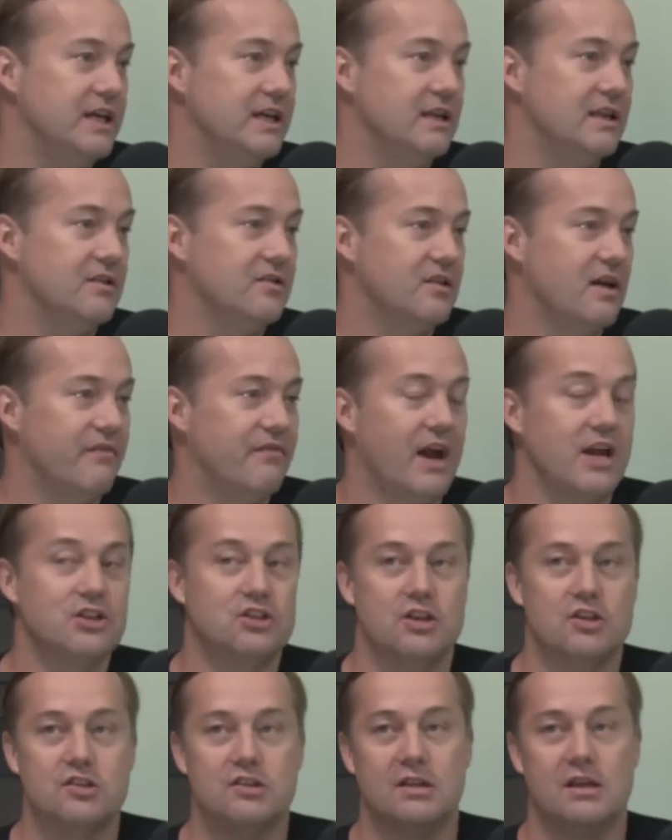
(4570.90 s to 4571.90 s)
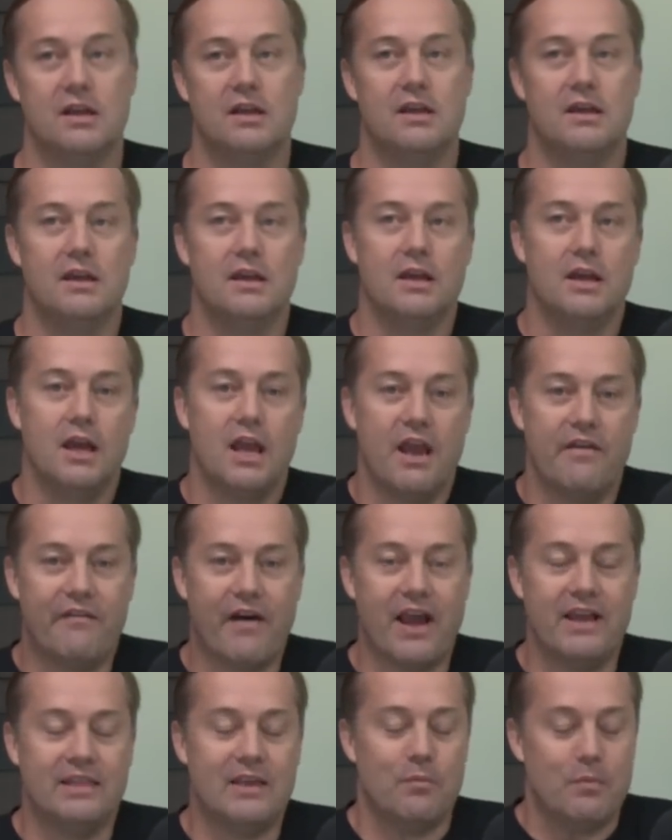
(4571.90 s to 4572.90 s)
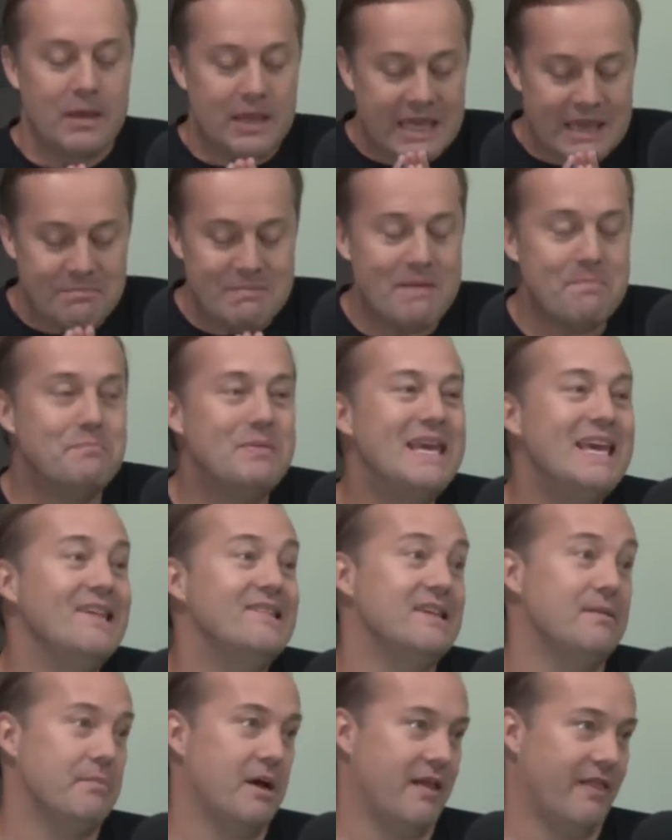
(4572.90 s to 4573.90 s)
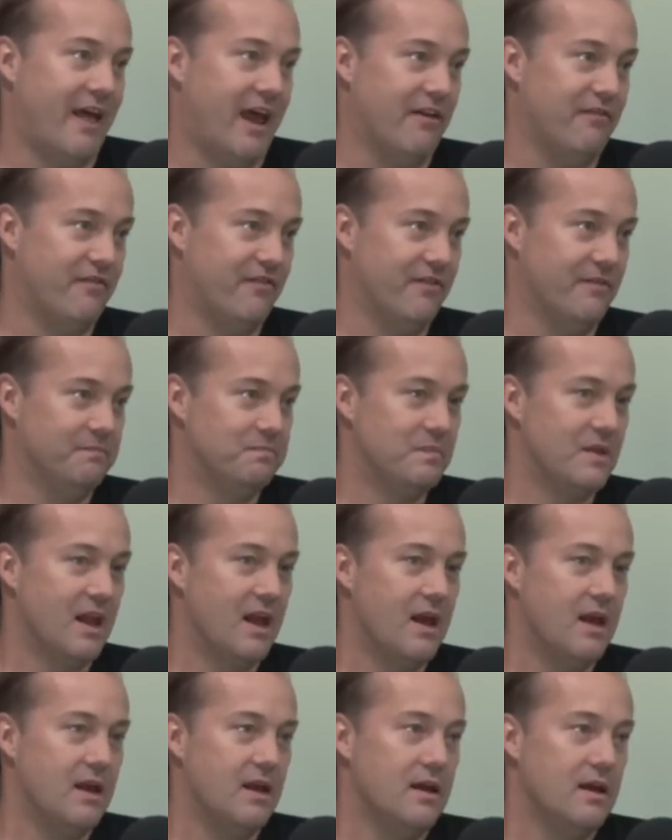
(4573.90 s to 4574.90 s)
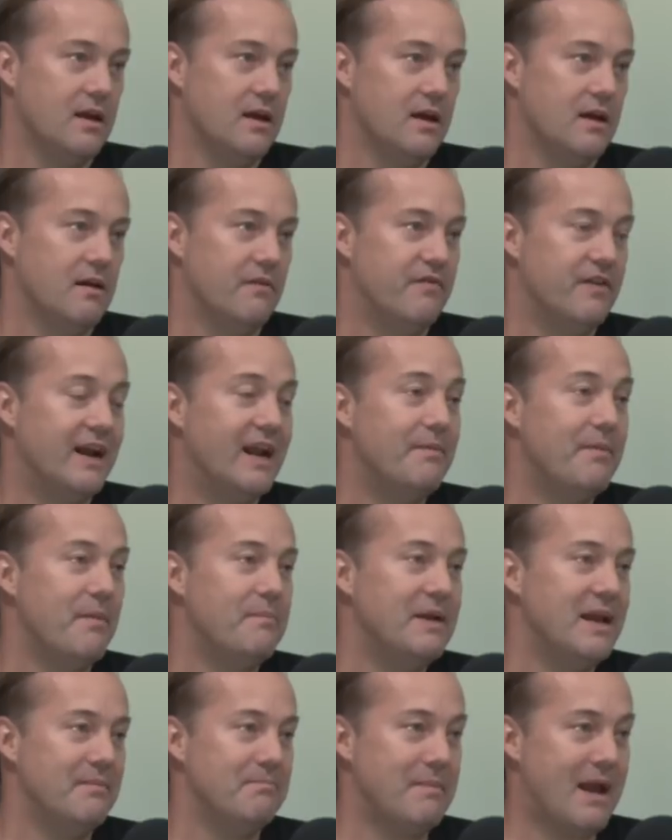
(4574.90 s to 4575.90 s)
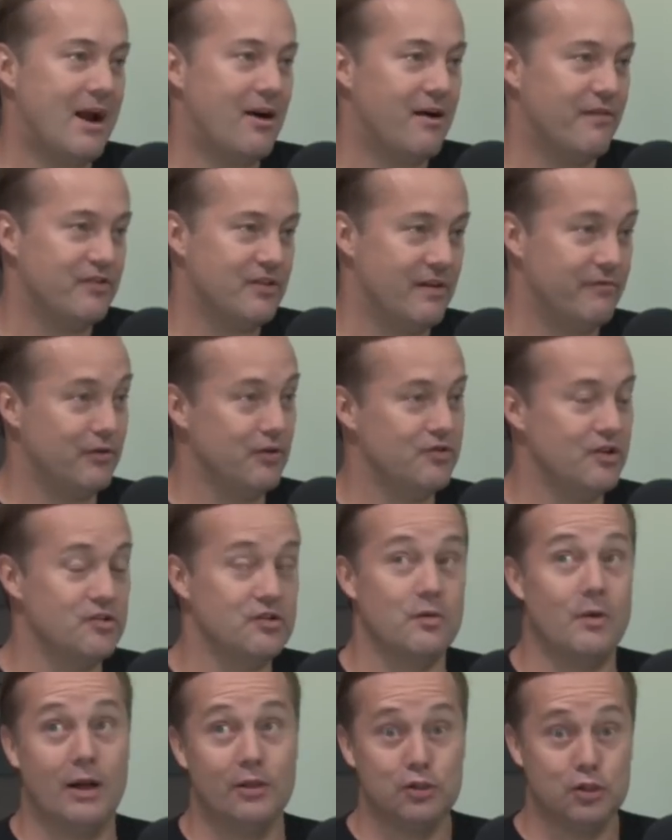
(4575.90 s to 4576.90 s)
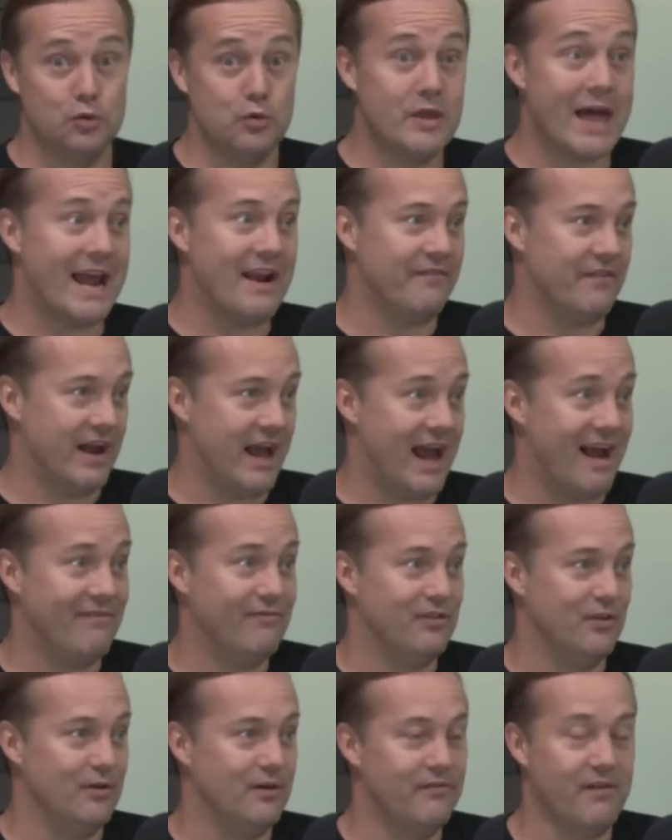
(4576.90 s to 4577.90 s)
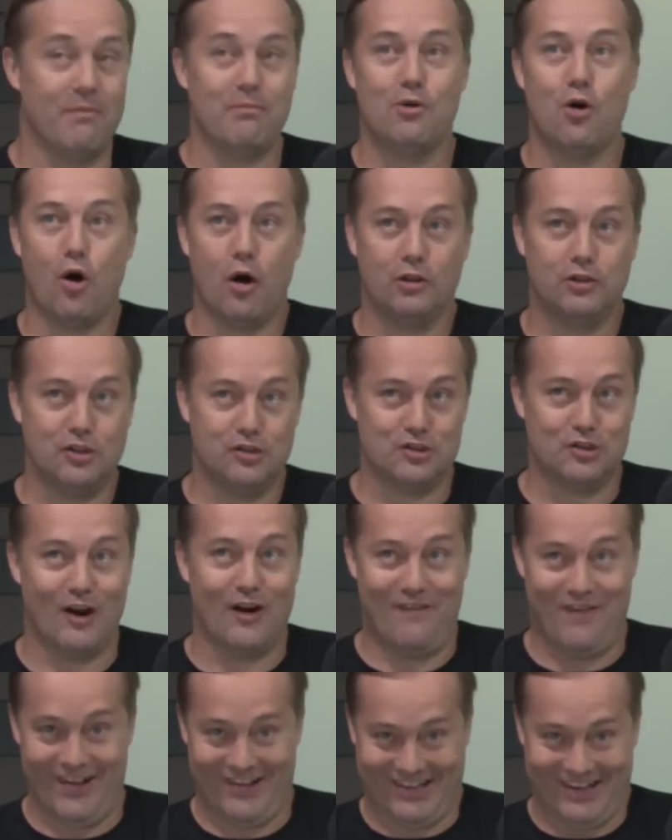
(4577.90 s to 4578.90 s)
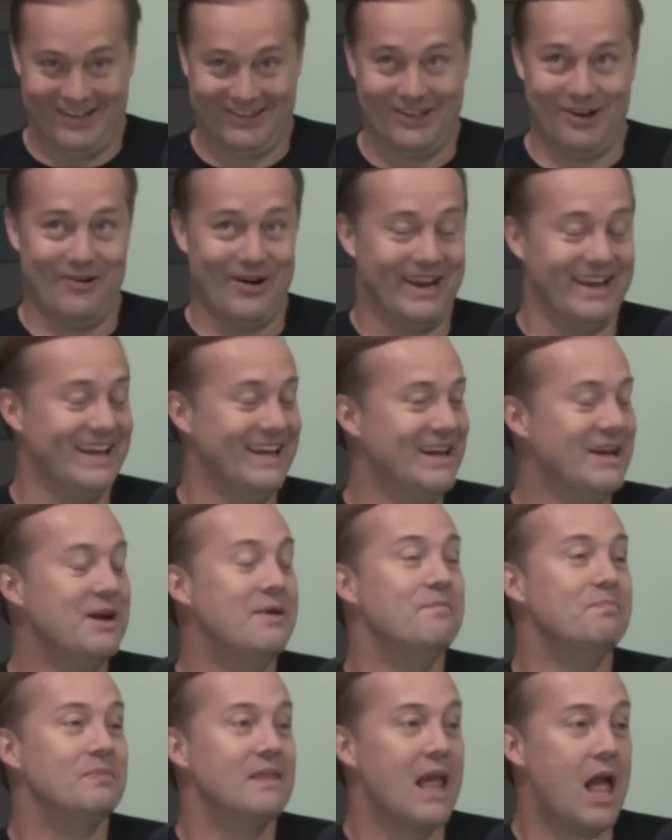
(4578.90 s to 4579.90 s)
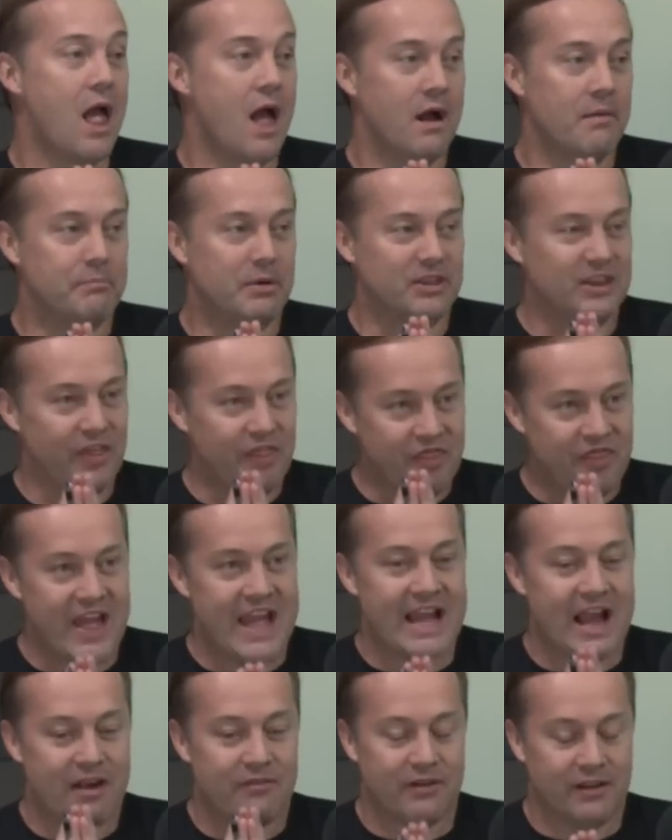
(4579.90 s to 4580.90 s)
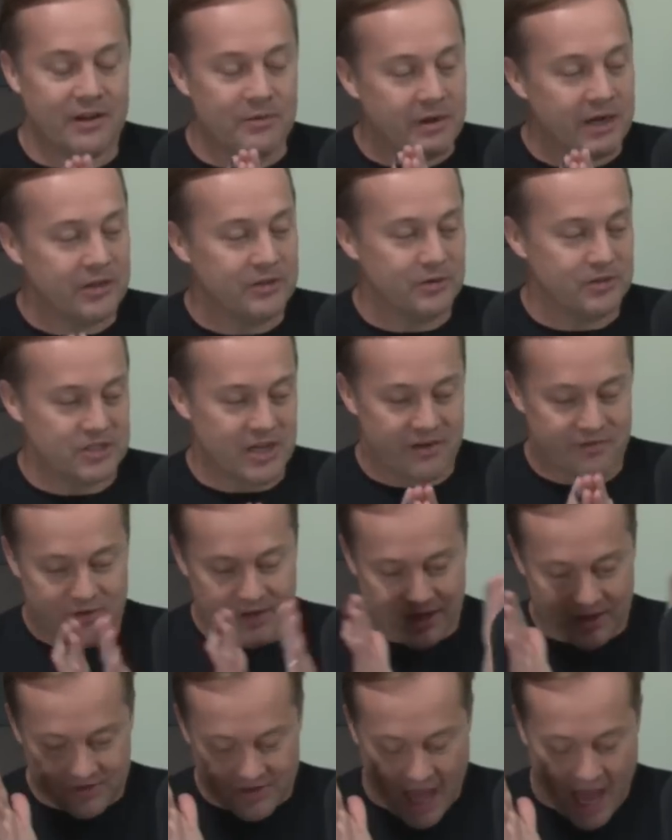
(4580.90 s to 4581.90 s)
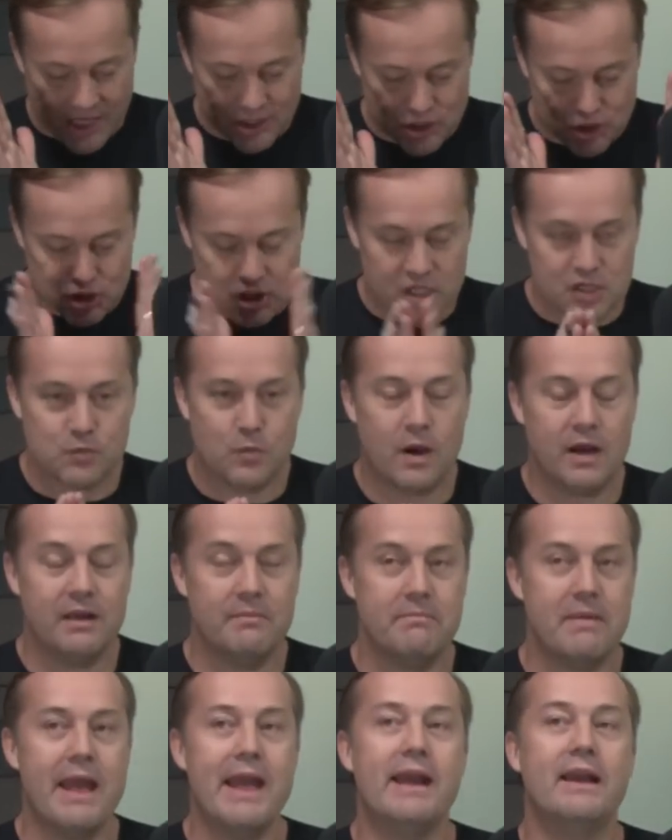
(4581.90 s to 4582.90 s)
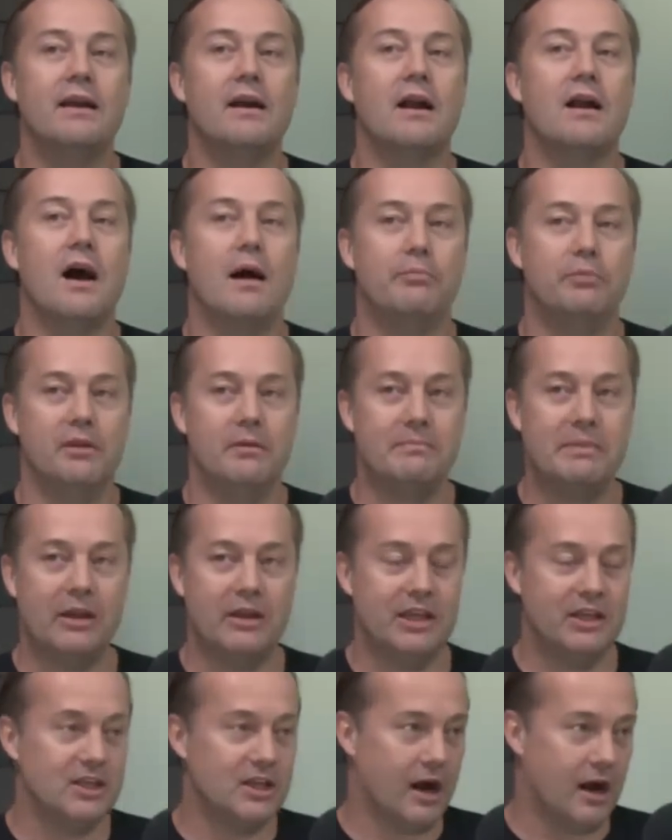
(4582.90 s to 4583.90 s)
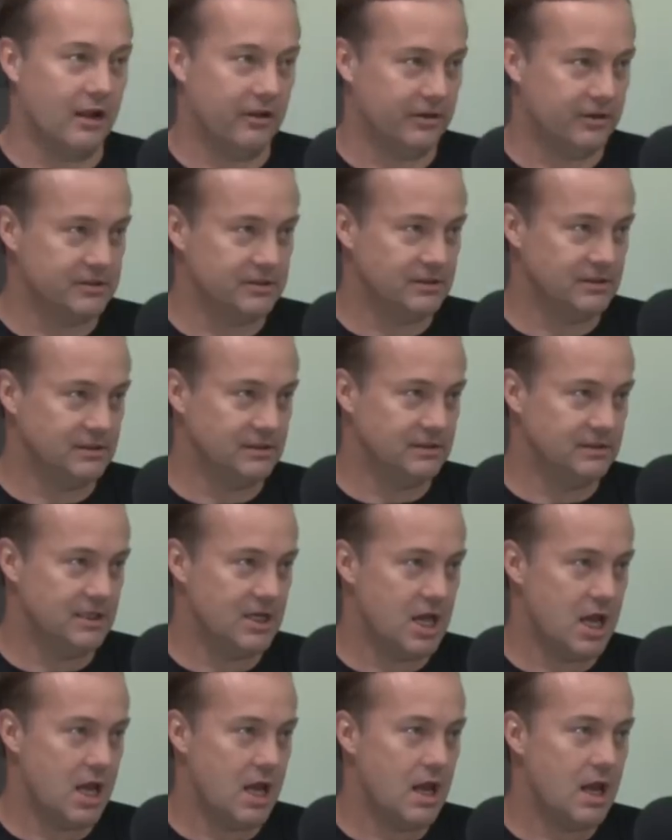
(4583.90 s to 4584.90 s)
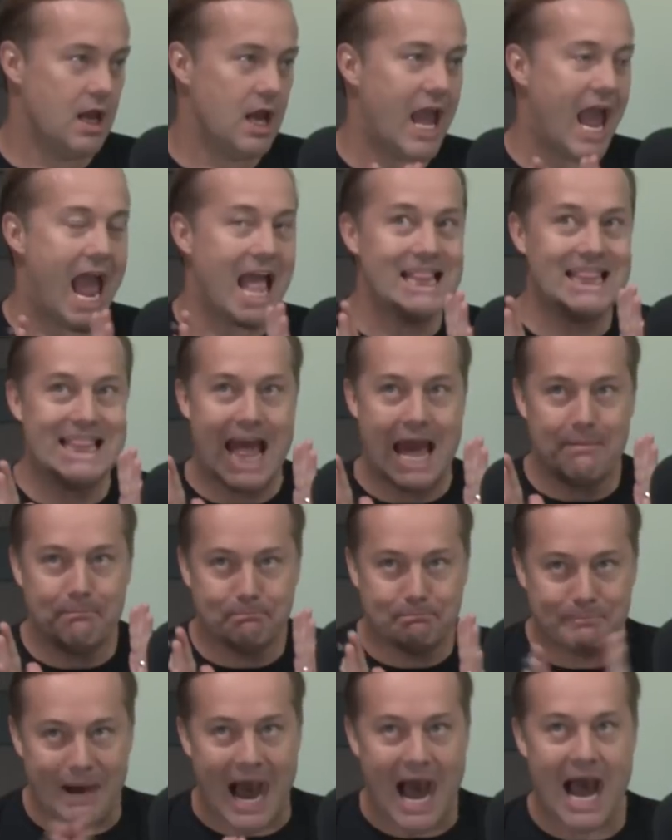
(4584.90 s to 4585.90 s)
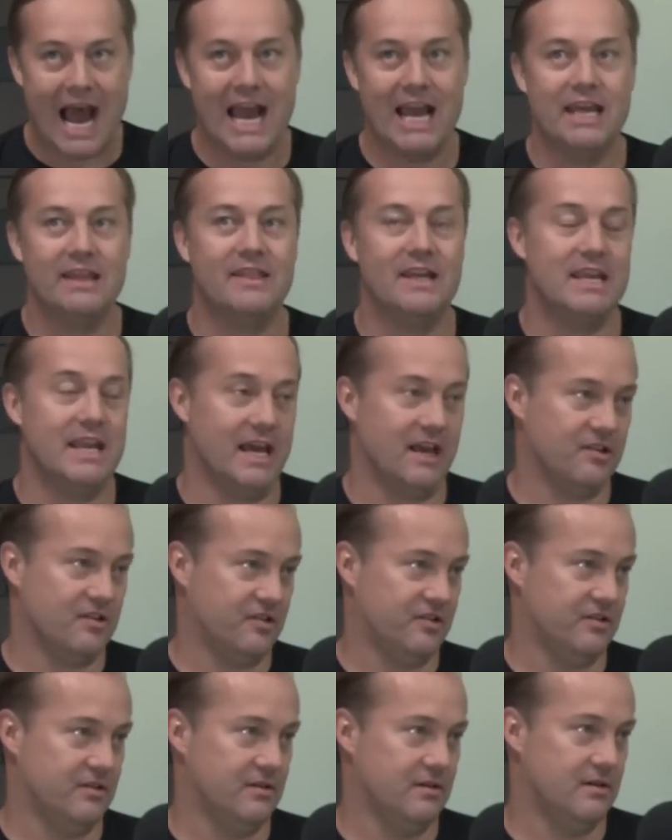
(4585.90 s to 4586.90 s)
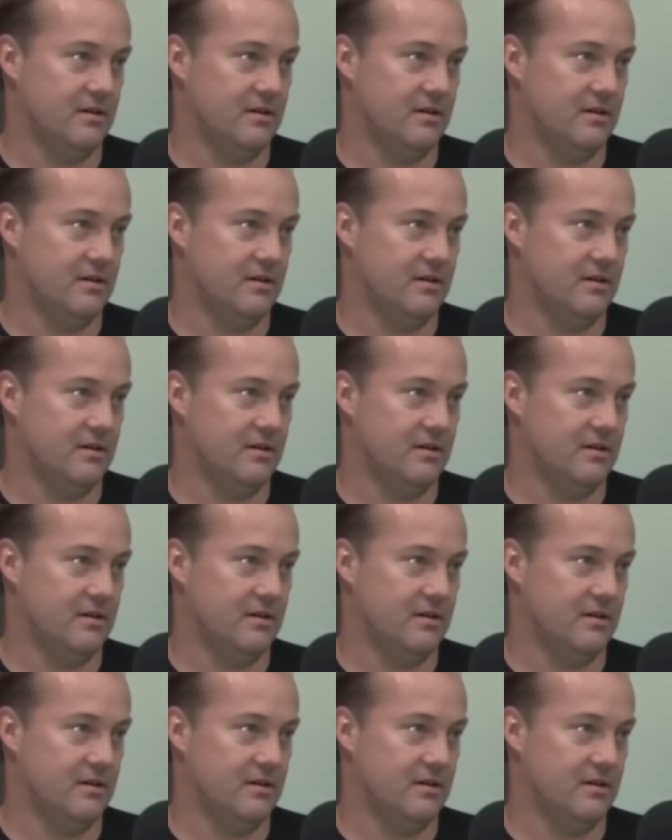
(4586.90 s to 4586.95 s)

and stuff. I just, if I that would give me peace in my life. Forget about being mayor of San Francisco. I'll do that if I have to. If I'm called to service, I'll do it. But the thing I really want to do, Jeffrey, is I just want to make a couple of billion dollars and then buy the Knicks.